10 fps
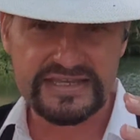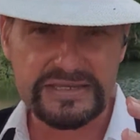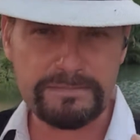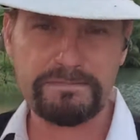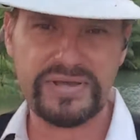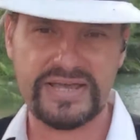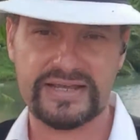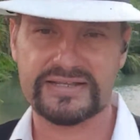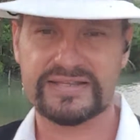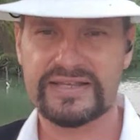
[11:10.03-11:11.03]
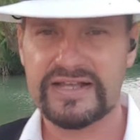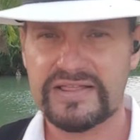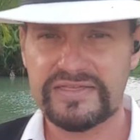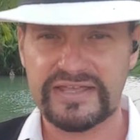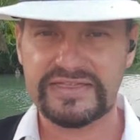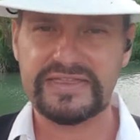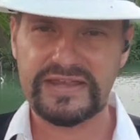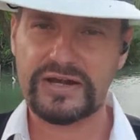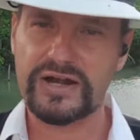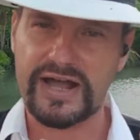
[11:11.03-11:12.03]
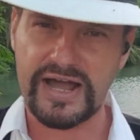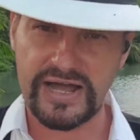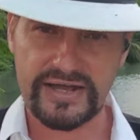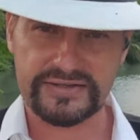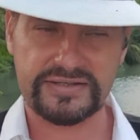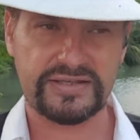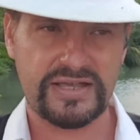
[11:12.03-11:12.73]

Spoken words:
impact that their art,